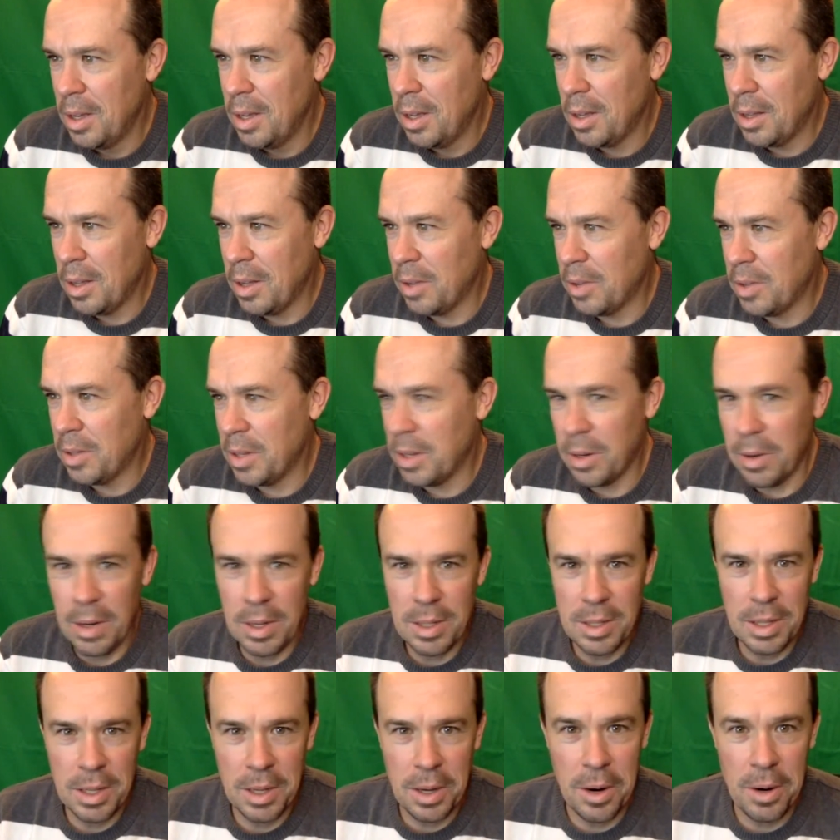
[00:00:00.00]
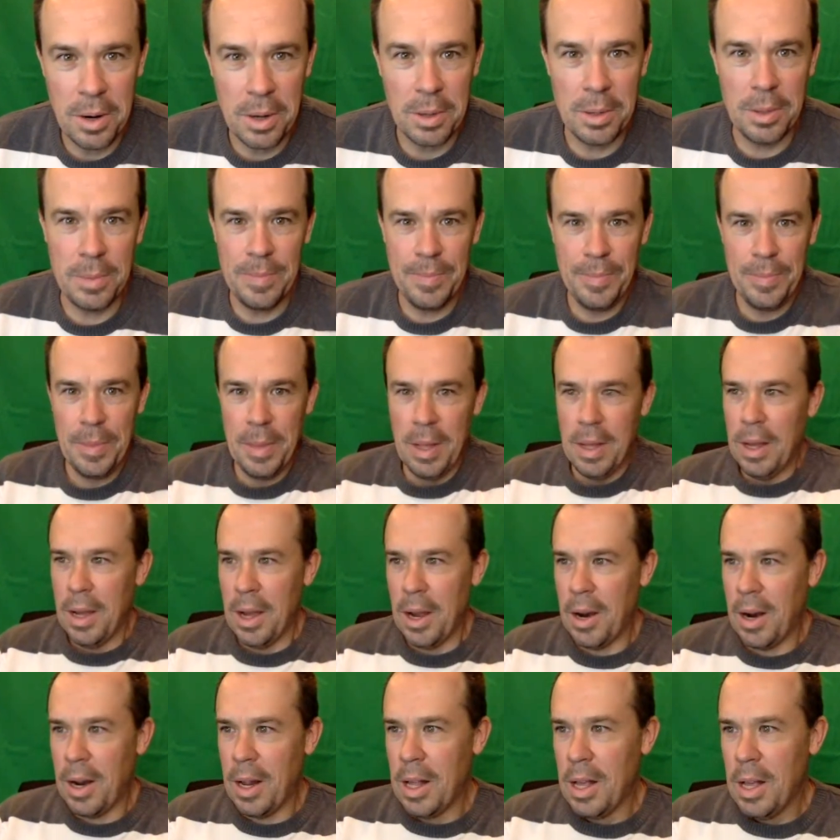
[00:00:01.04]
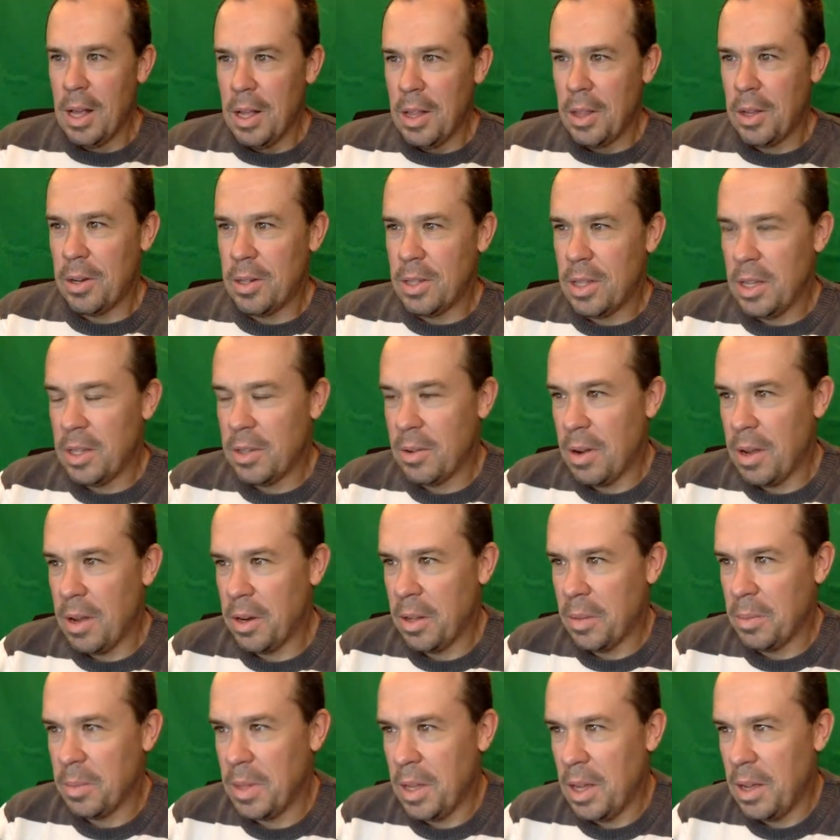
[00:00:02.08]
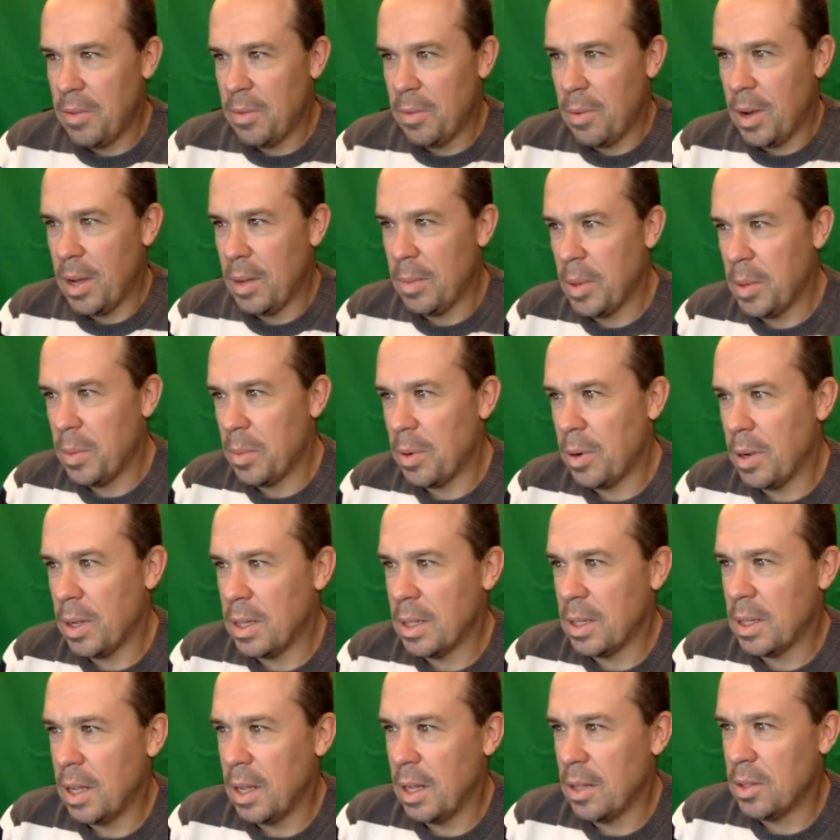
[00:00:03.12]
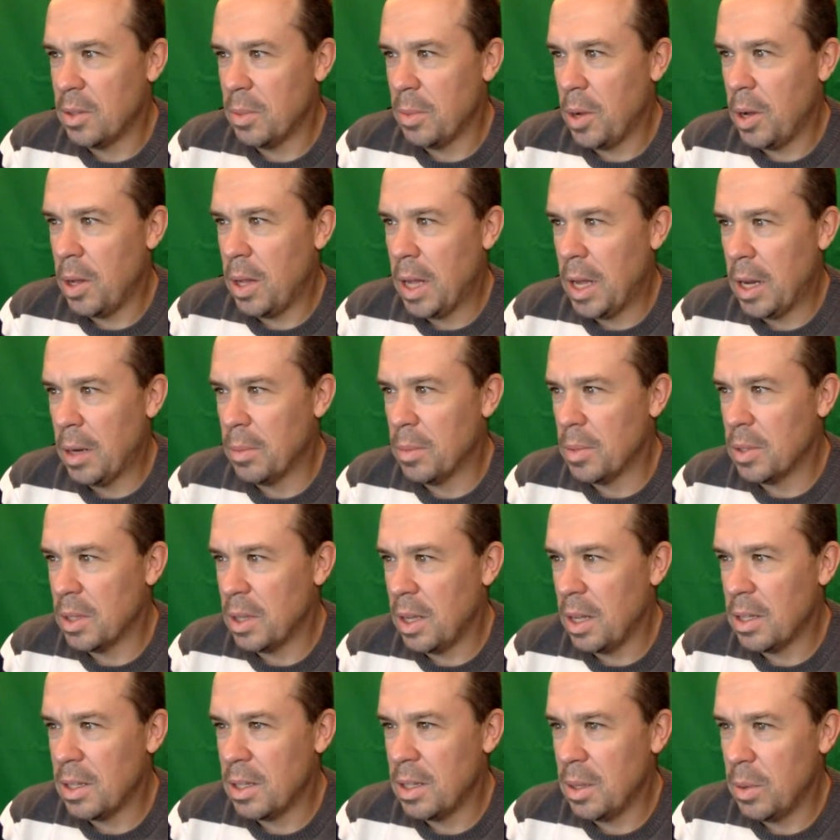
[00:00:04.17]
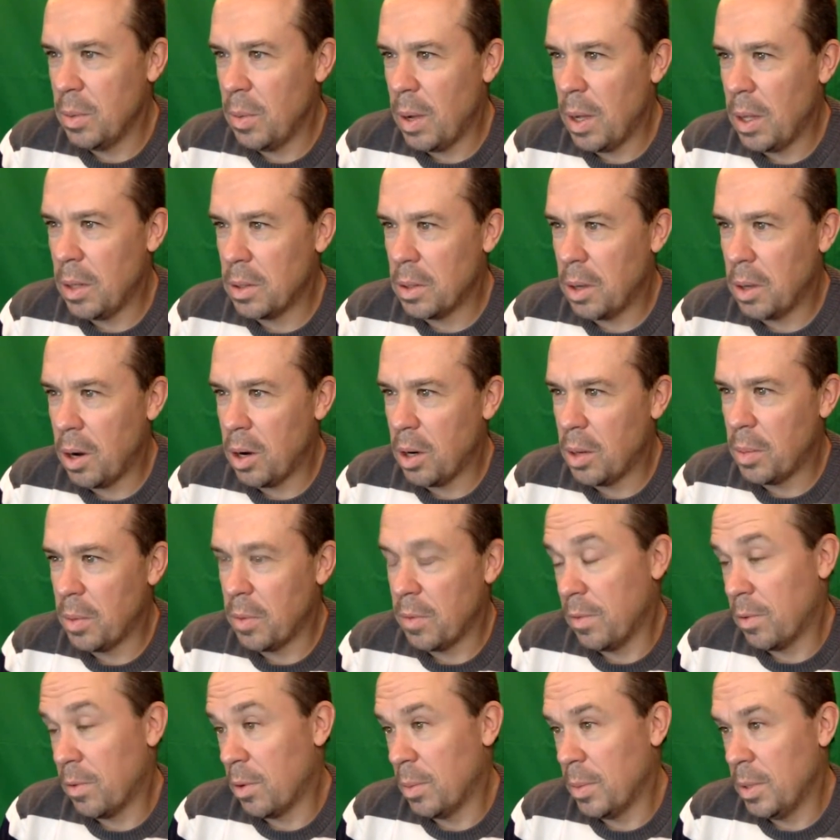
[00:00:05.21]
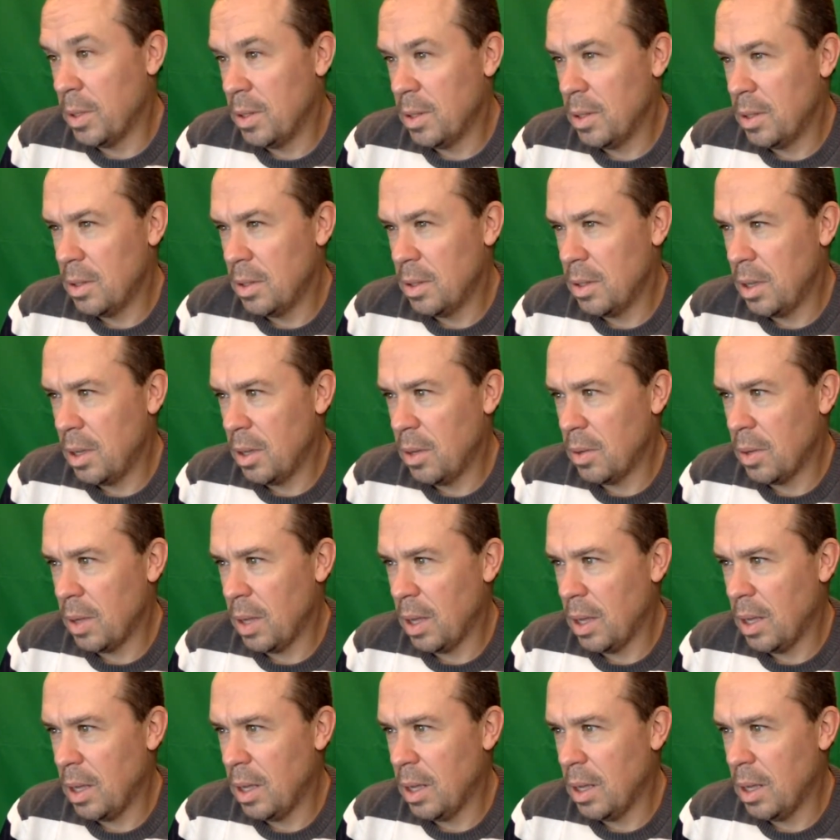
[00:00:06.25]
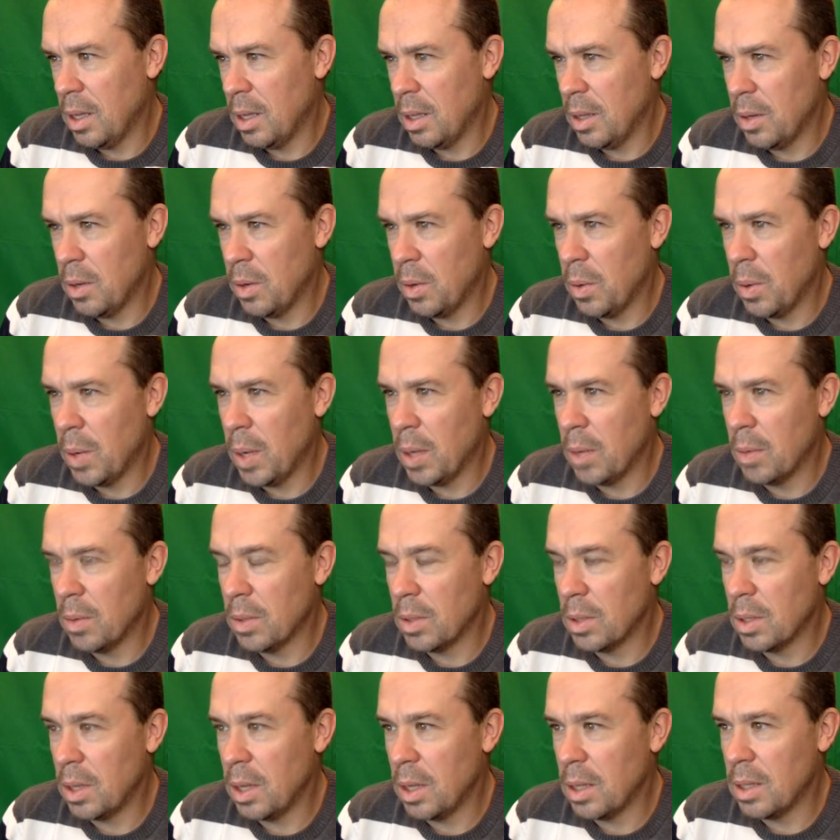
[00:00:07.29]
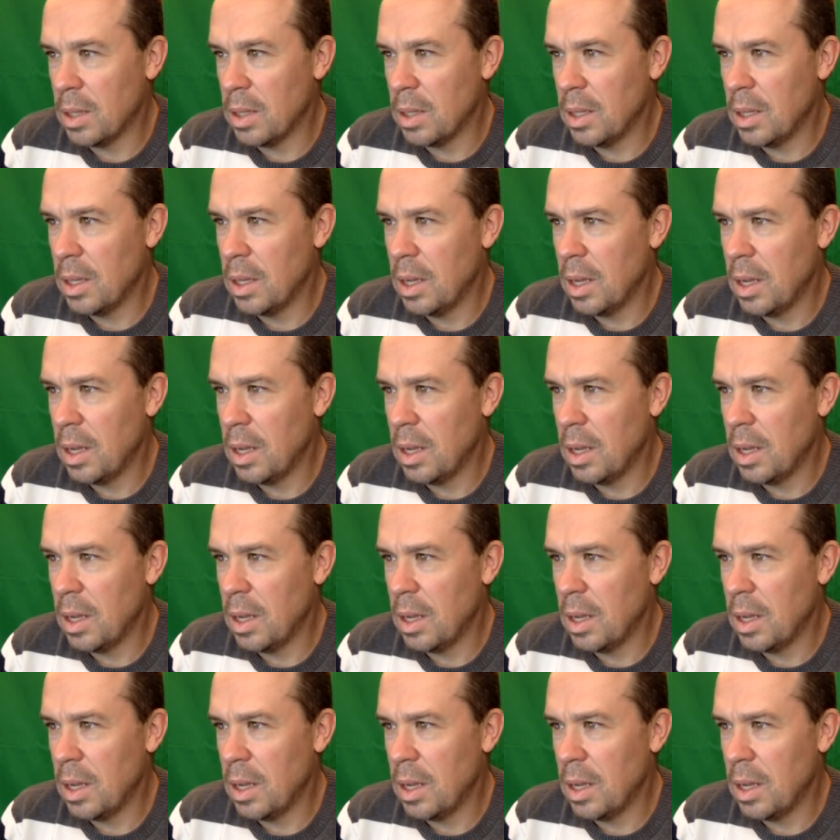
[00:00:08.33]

That's an interesting article. All right, Thursday's roundup. Dave Wyman breaks down Jamal Adams' gutsy wild card performance. Okay, I don't know why it was gutsy.